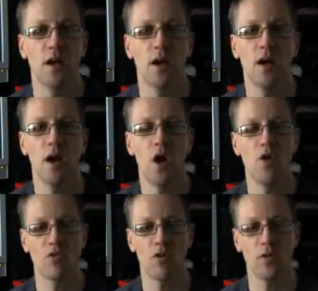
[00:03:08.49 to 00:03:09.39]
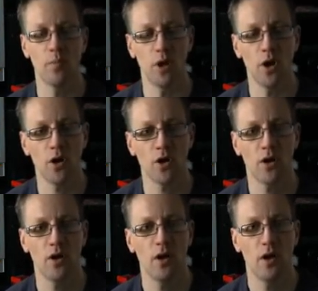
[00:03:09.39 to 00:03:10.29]
Over on the blog,
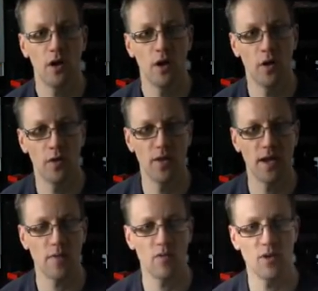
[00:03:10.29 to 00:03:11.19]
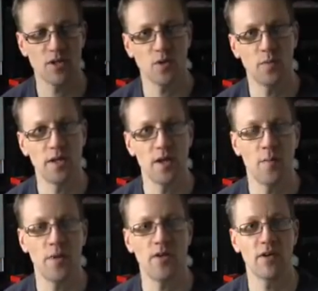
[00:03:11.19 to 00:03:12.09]
the name of which will be
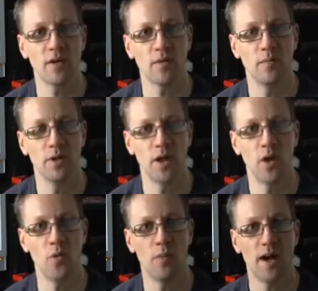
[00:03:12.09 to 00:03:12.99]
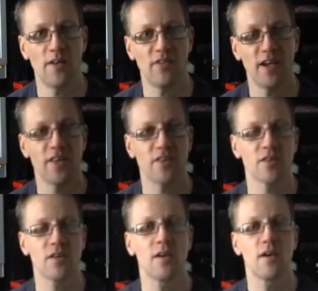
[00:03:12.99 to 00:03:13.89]
appearing below my
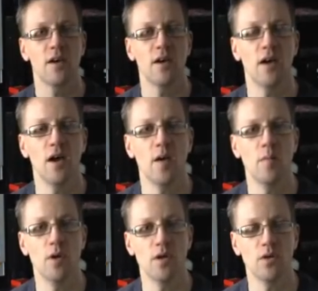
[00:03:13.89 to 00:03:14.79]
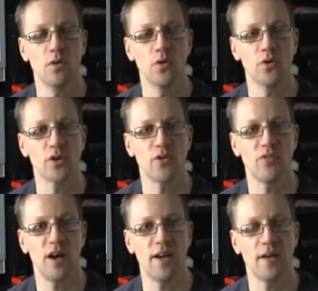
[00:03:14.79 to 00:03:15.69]
face, you'll also
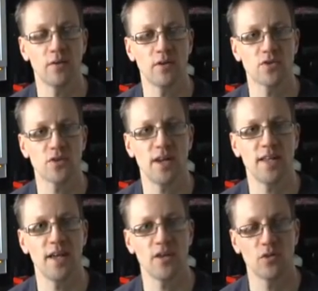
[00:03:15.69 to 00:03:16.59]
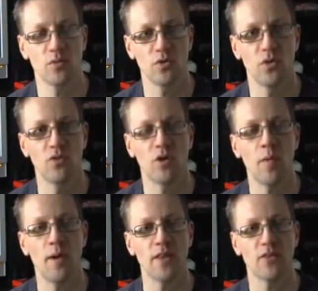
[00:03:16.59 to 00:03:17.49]
find I'm going to try and get some sort of
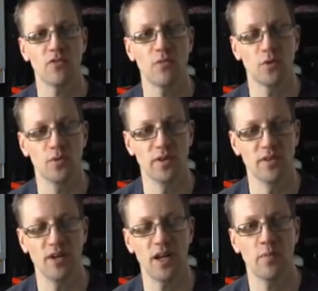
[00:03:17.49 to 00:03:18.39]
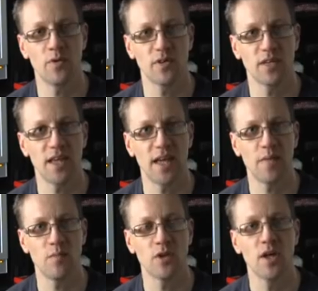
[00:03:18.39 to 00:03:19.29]
comments from some of the developers of the
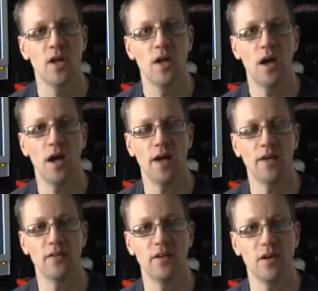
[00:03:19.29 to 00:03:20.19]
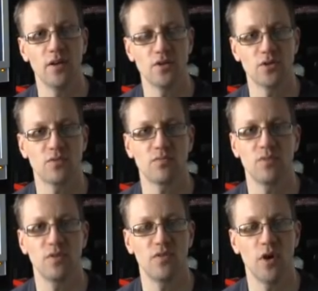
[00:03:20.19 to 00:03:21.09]
games and just
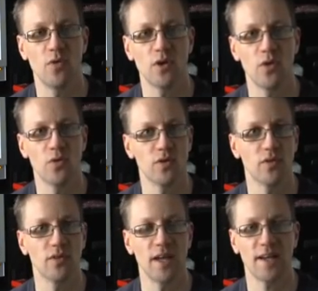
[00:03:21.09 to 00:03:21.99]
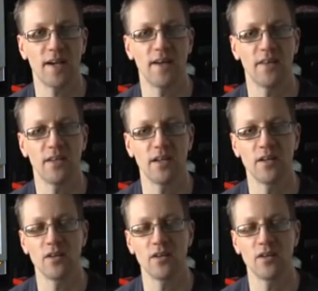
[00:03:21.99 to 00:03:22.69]
the photos and that kind of thing.